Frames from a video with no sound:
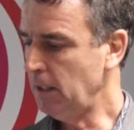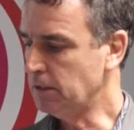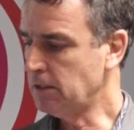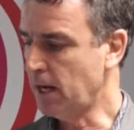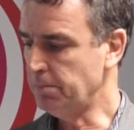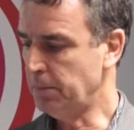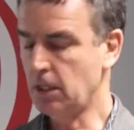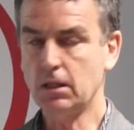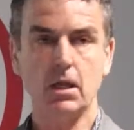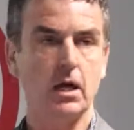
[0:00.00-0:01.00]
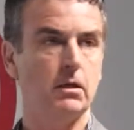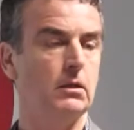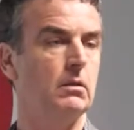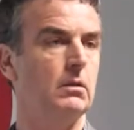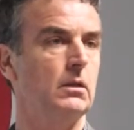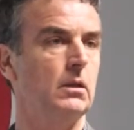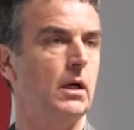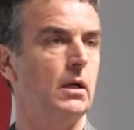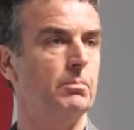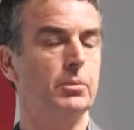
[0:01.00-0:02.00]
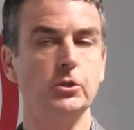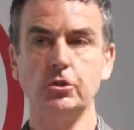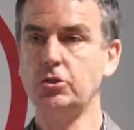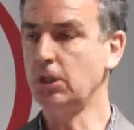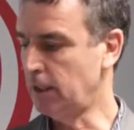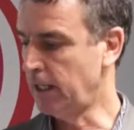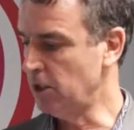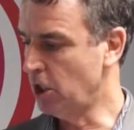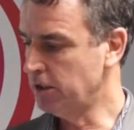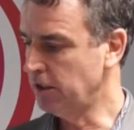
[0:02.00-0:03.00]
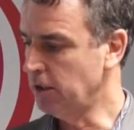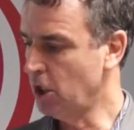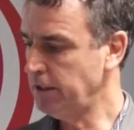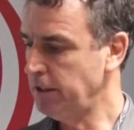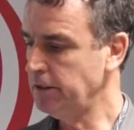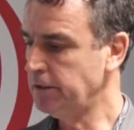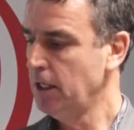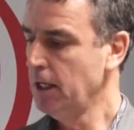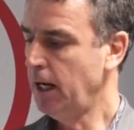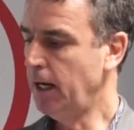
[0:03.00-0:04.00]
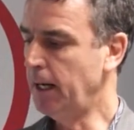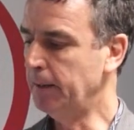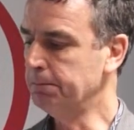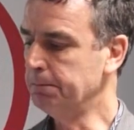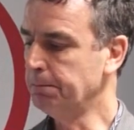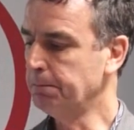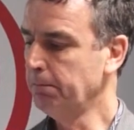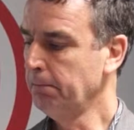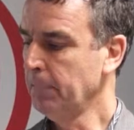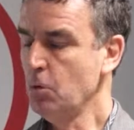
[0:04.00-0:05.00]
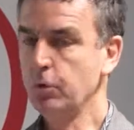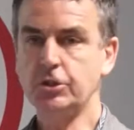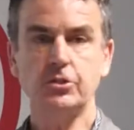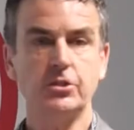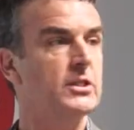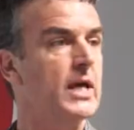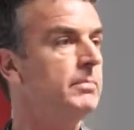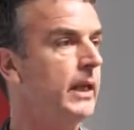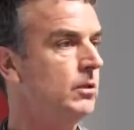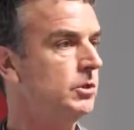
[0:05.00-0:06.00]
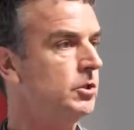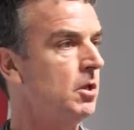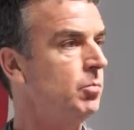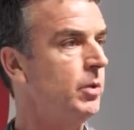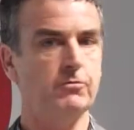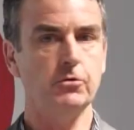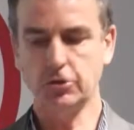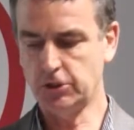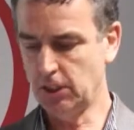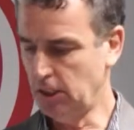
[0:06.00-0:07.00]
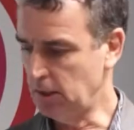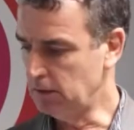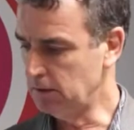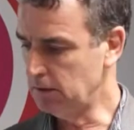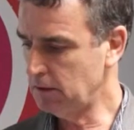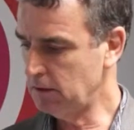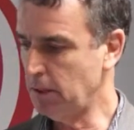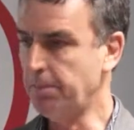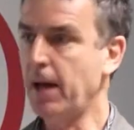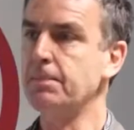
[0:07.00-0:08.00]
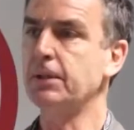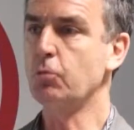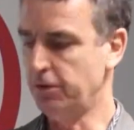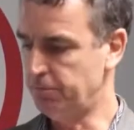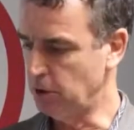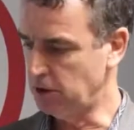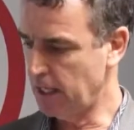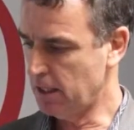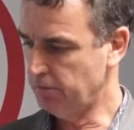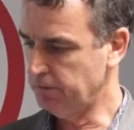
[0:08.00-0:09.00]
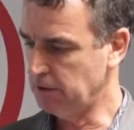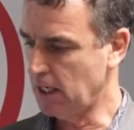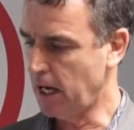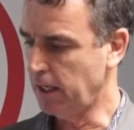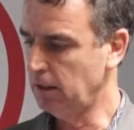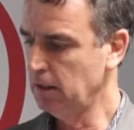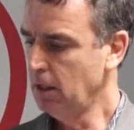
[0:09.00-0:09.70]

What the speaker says: statement that they produced in the late 1990s, which is the same language that we've used in the paper that we've put together for today.